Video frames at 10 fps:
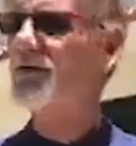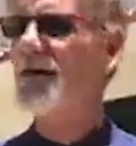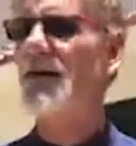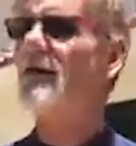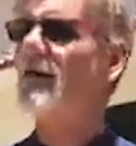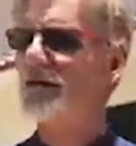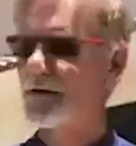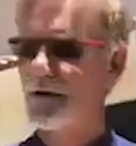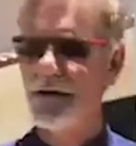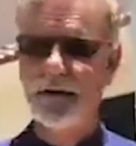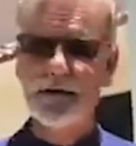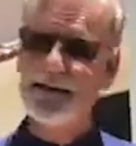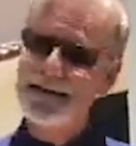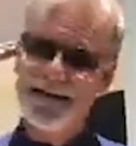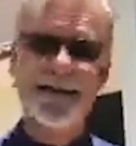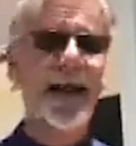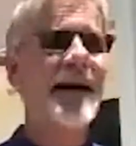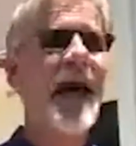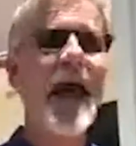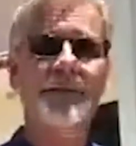been out here for 10 years.
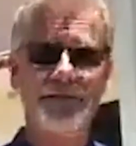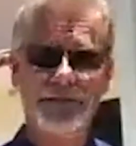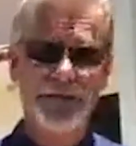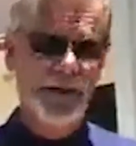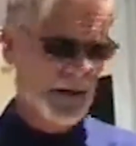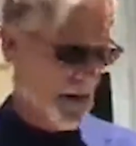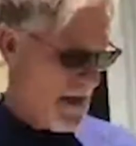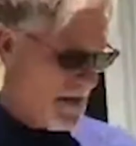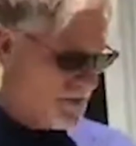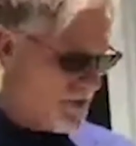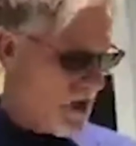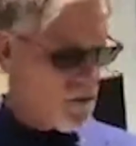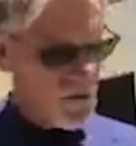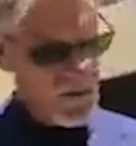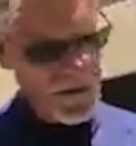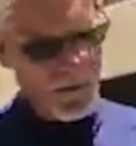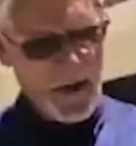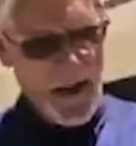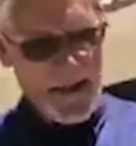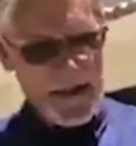It's a day and a half.
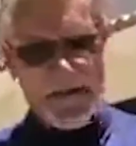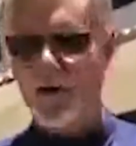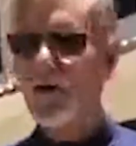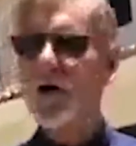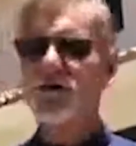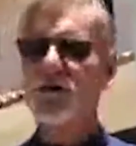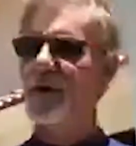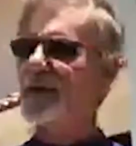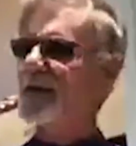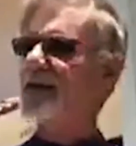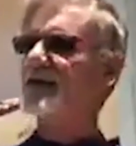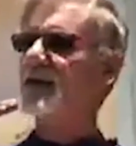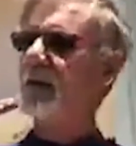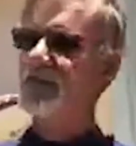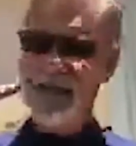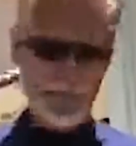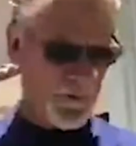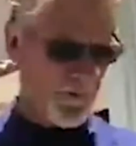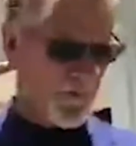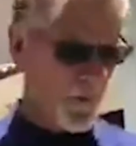So you could apply another coat to it and get it
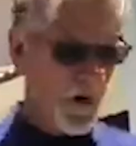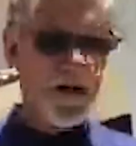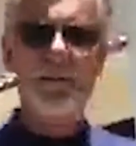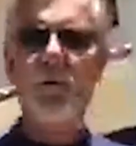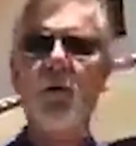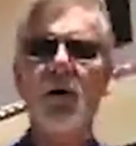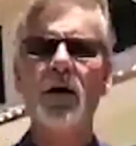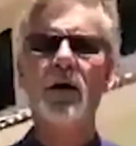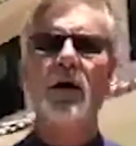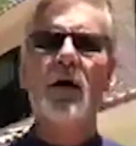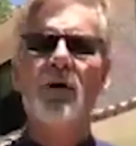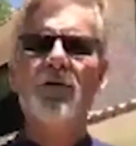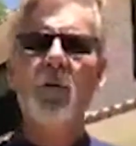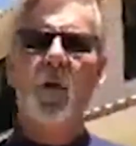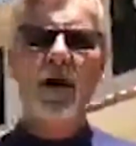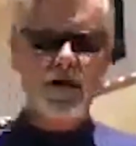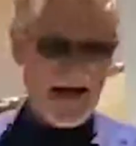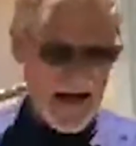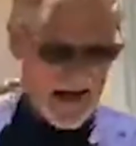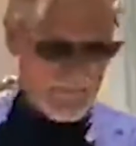to come deeper if you wanted more.
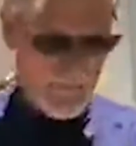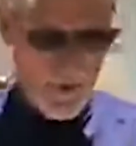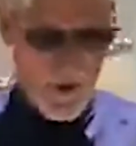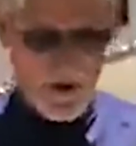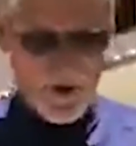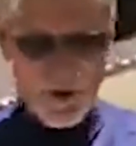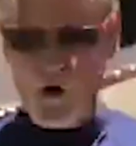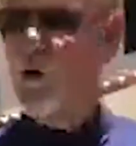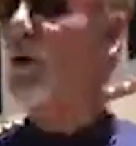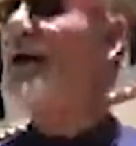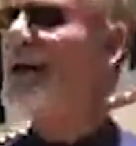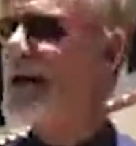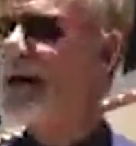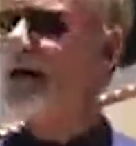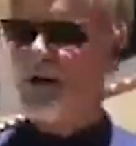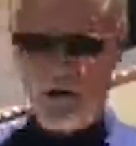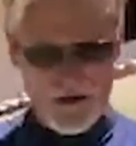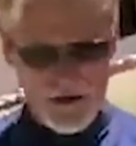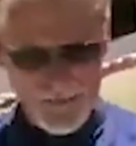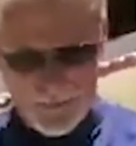If you wanted to have more green
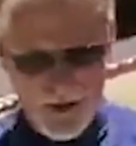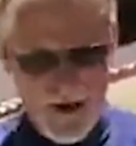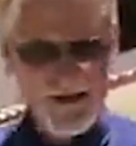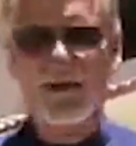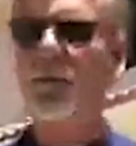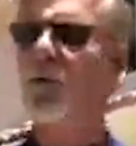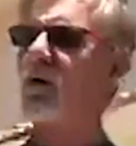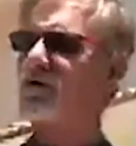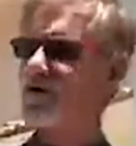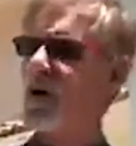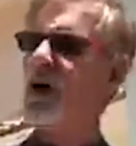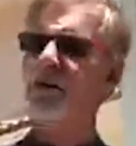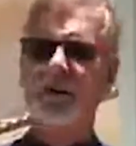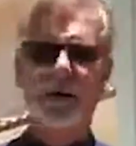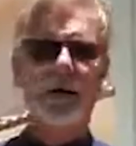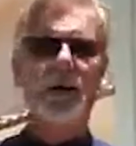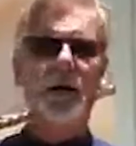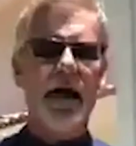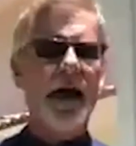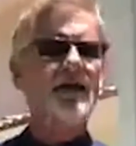in it, you could apply some more
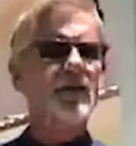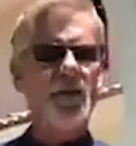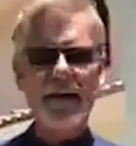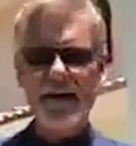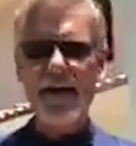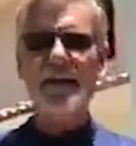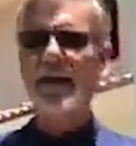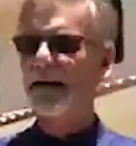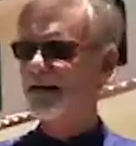salt and do